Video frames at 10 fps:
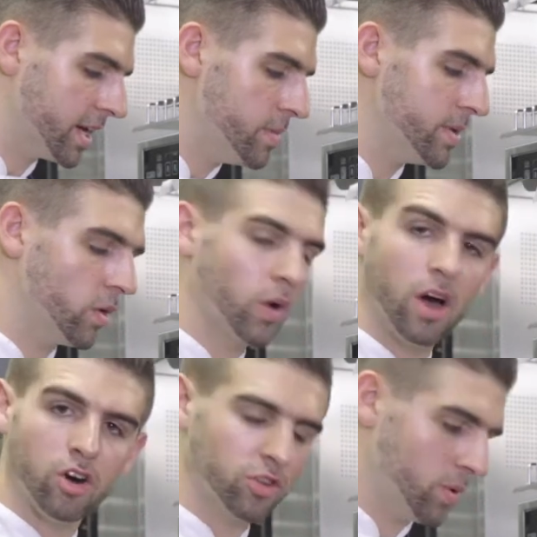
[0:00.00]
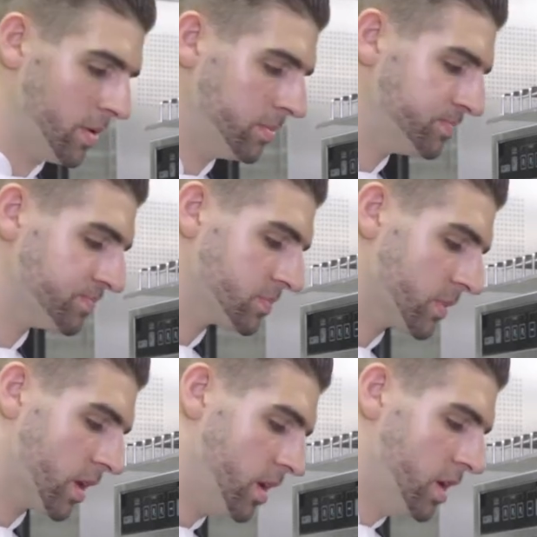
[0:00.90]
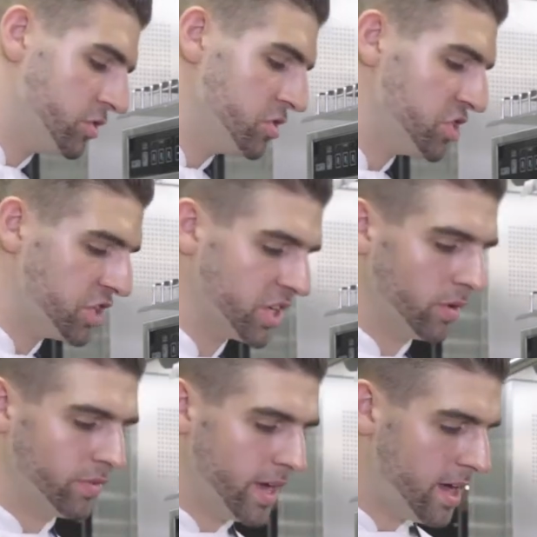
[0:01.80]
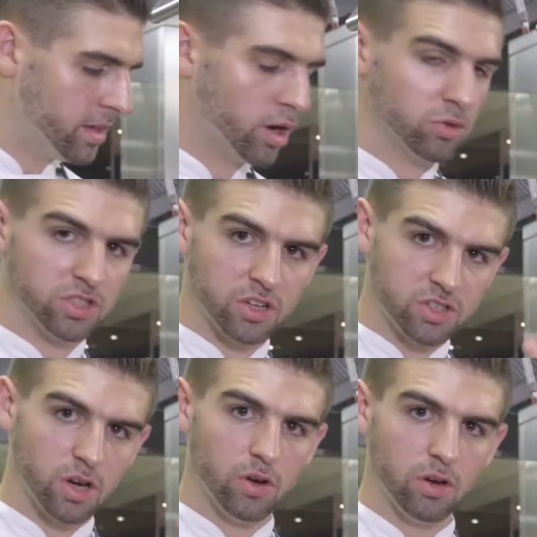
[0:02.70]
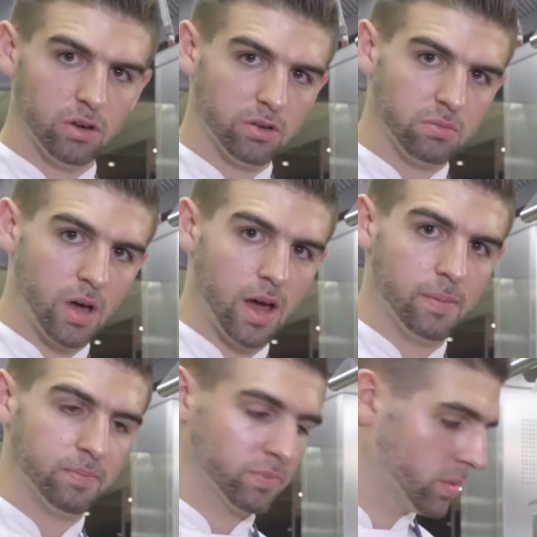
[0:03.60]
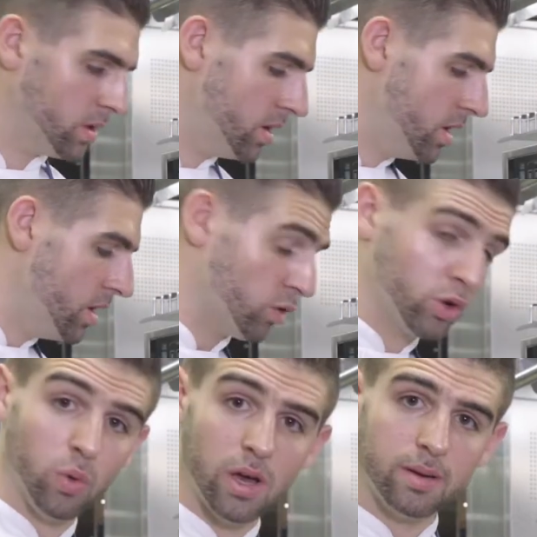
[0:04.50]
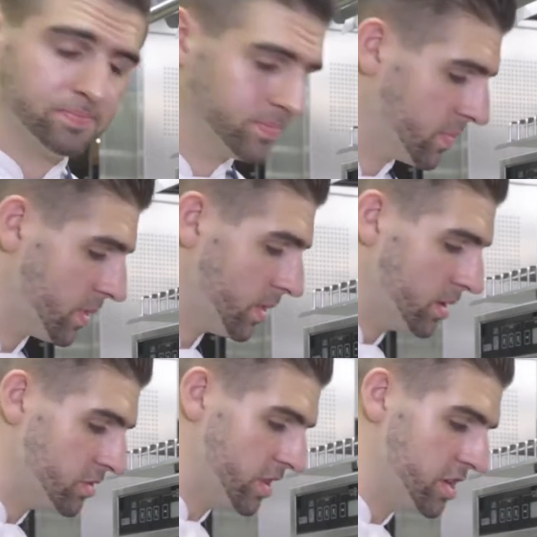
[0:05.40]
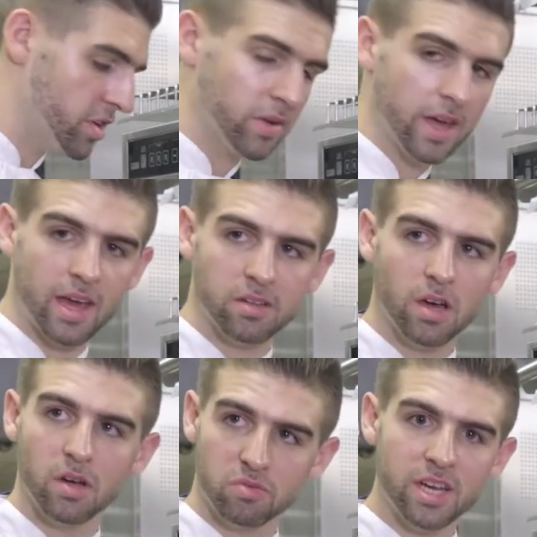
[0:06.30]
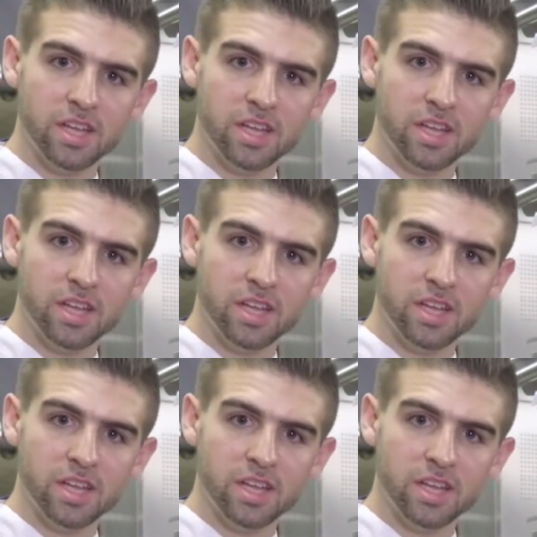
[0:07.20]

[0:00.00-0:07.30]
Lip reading: keeping it quite hot as well. As soon as you shut off the air, the coals start to go a lot cooler. So then you don't get that really